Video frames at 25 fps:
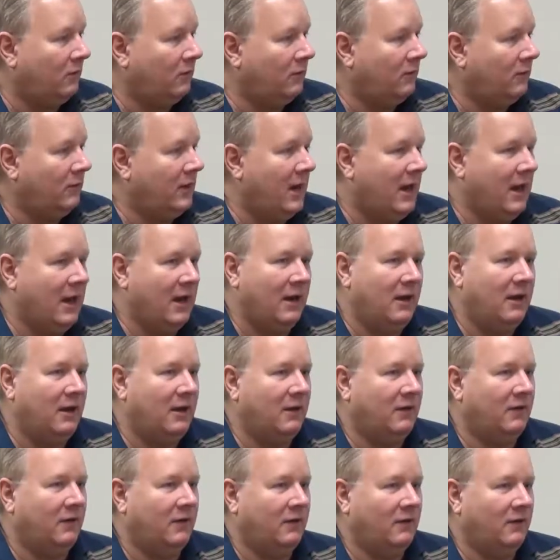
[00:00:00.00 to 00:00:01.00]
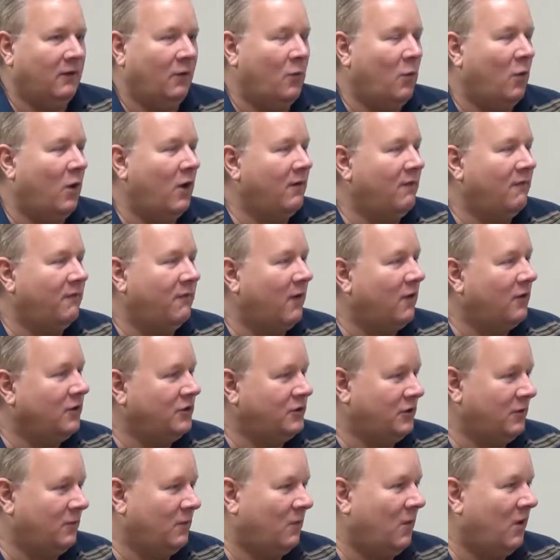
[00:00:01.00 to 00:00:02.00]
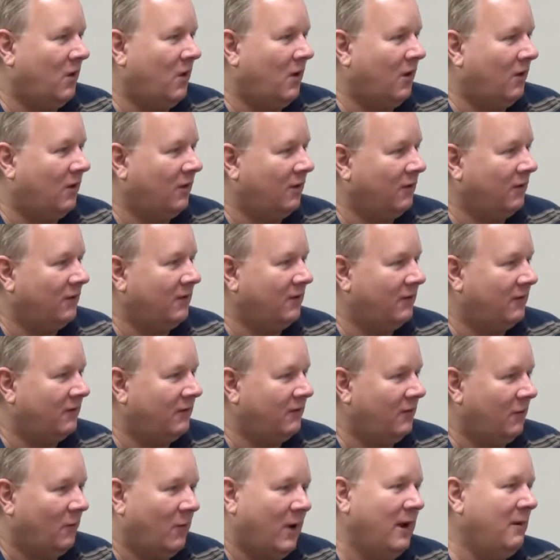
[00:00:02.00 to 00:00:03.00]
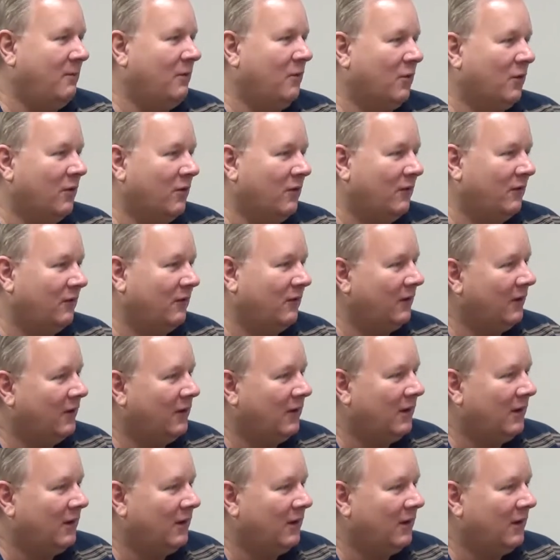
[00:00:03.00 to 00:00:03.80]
Mm-hmm. You can't, it's, it's a one function wall. It's the whiteboards.